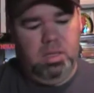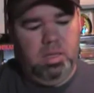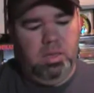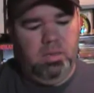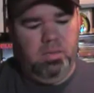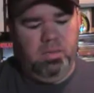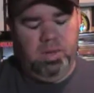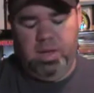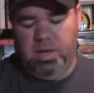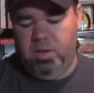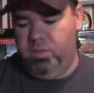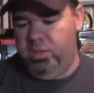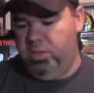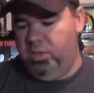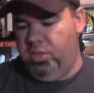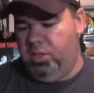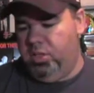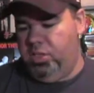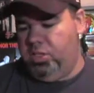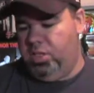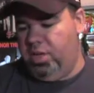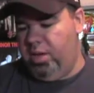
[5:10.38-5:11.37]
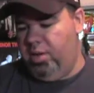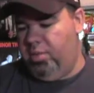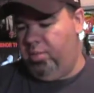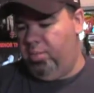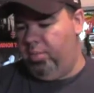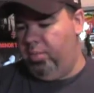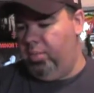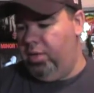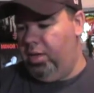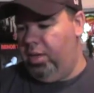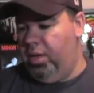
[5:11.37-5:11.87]
the vinyl was in good shape.
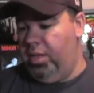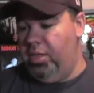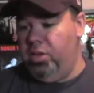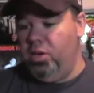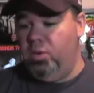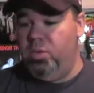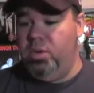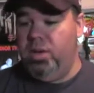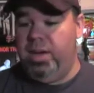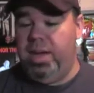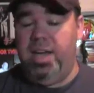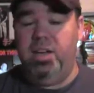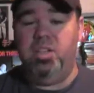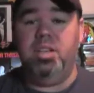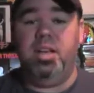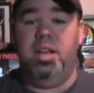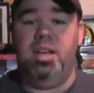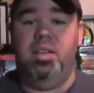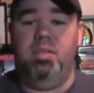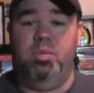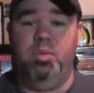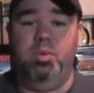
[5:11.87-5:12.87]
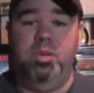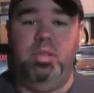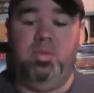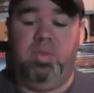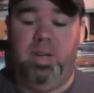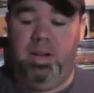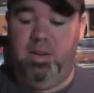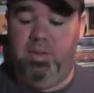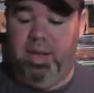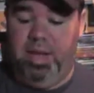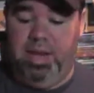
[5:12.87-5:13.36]
And then, you know what? Actually, I didn't even pull this
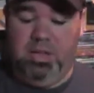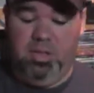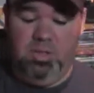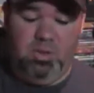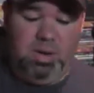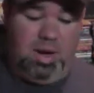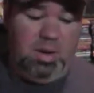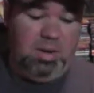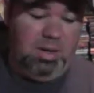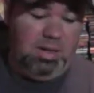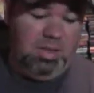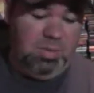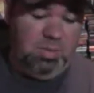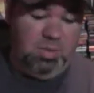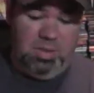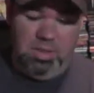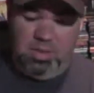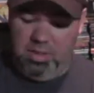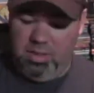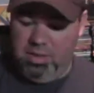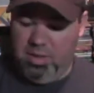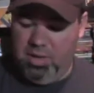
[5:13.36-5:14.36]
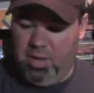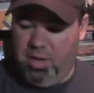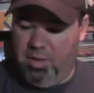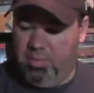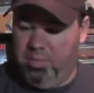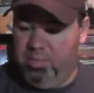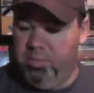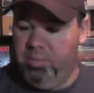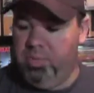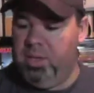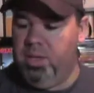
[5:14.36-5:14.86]
vinyl out. I just grabbed it because it was ZZ
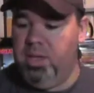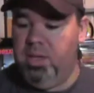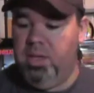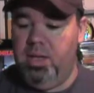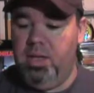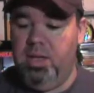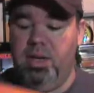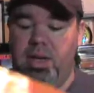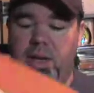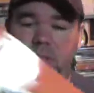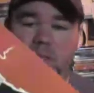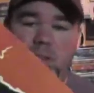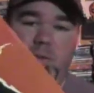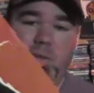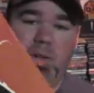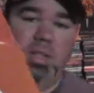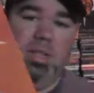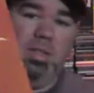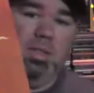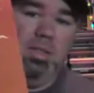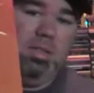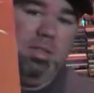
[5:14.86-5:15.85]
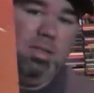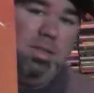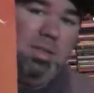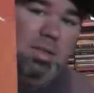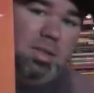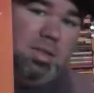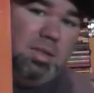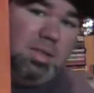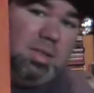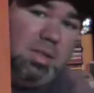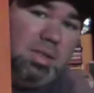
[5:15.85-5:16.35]
Top. And I got the original
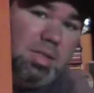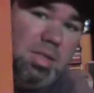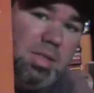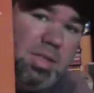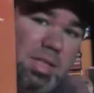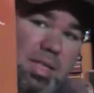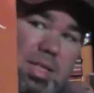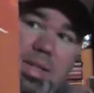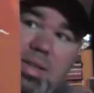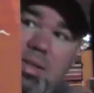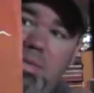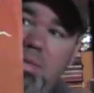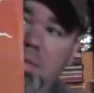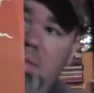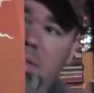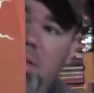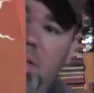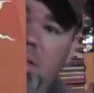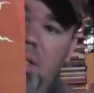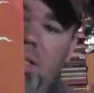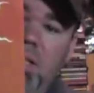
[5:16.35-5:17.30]
sleeve,